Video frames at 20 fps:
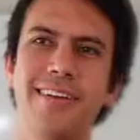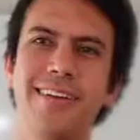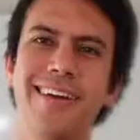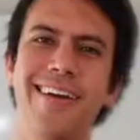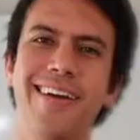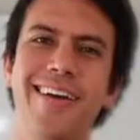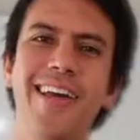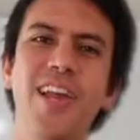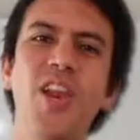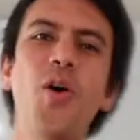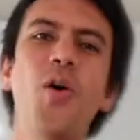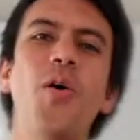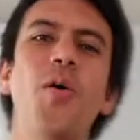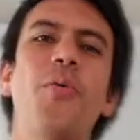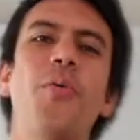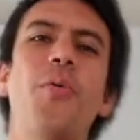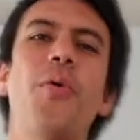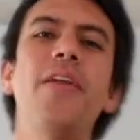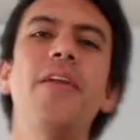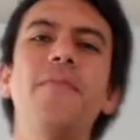Hello
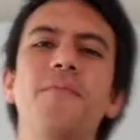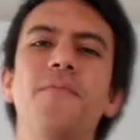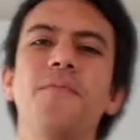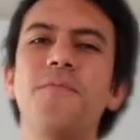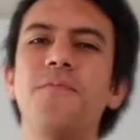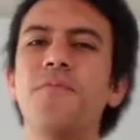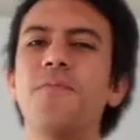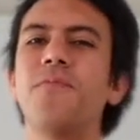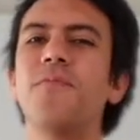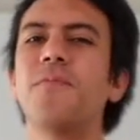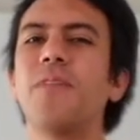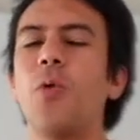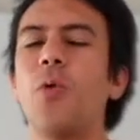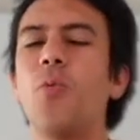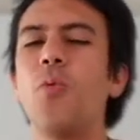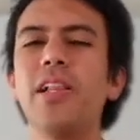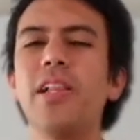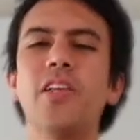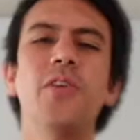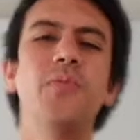everyone,
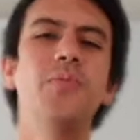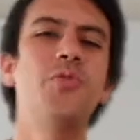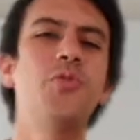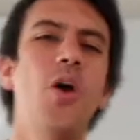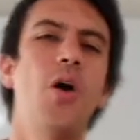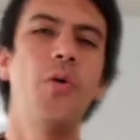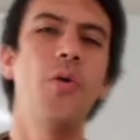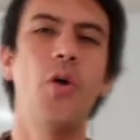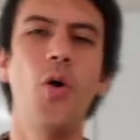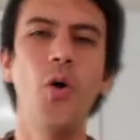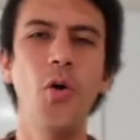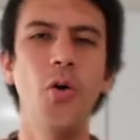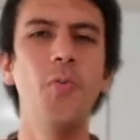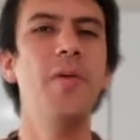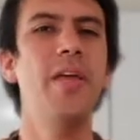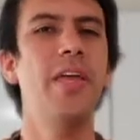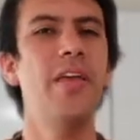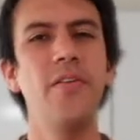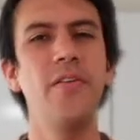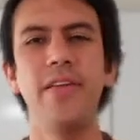welcome to our home
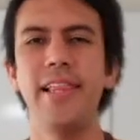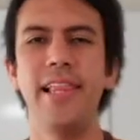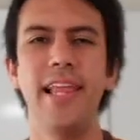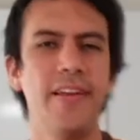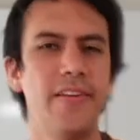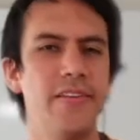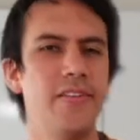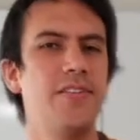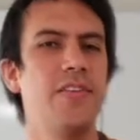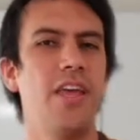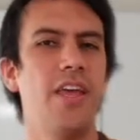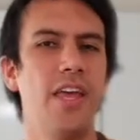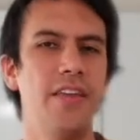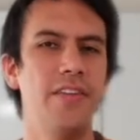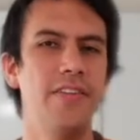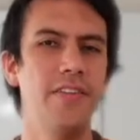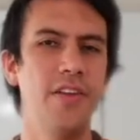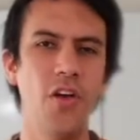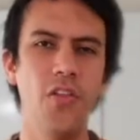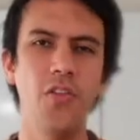here in Lancaster Gate in
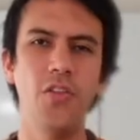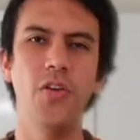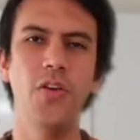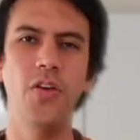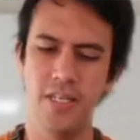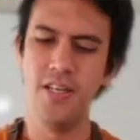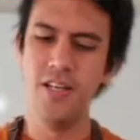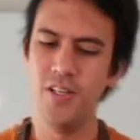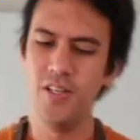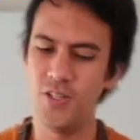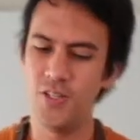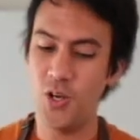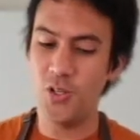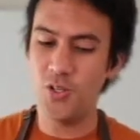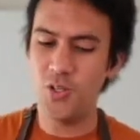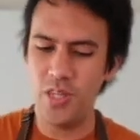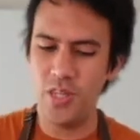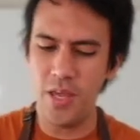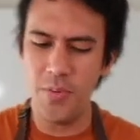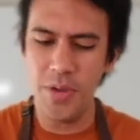London. So today
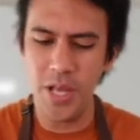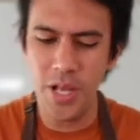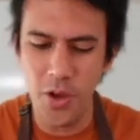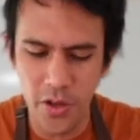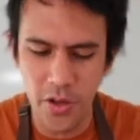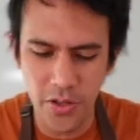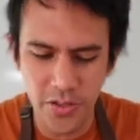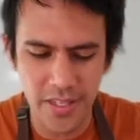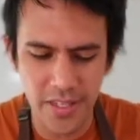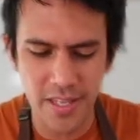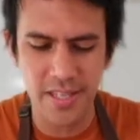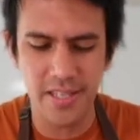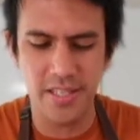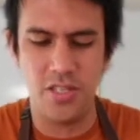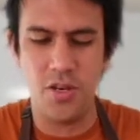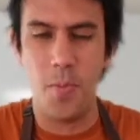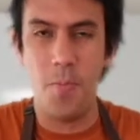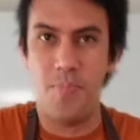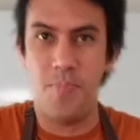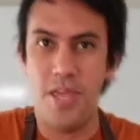we got some
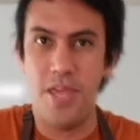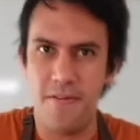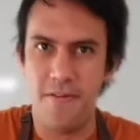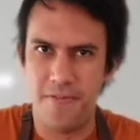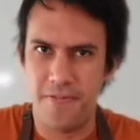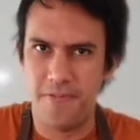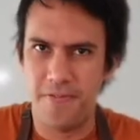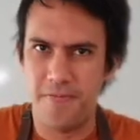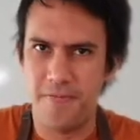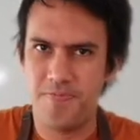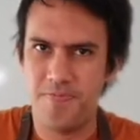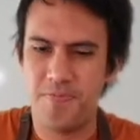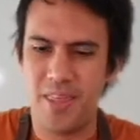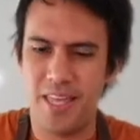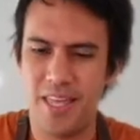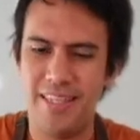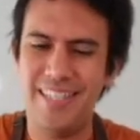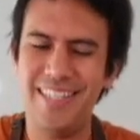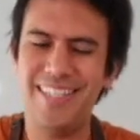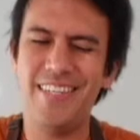beef,
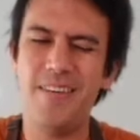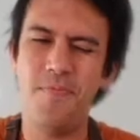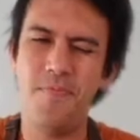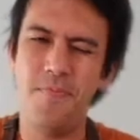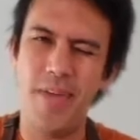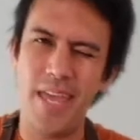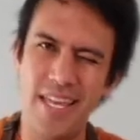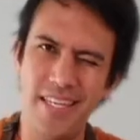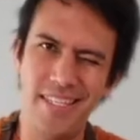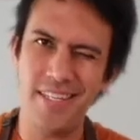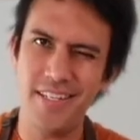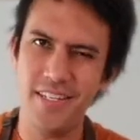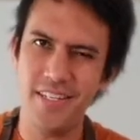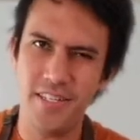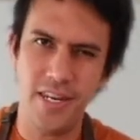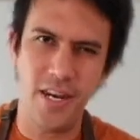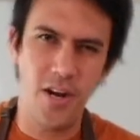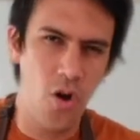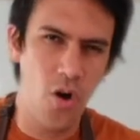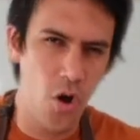this amazing
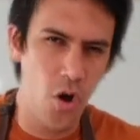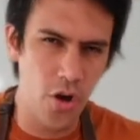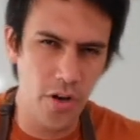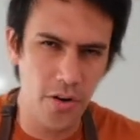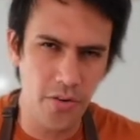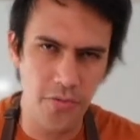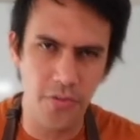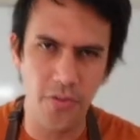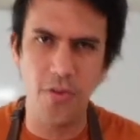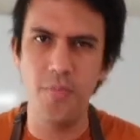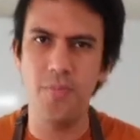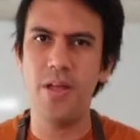sirloin from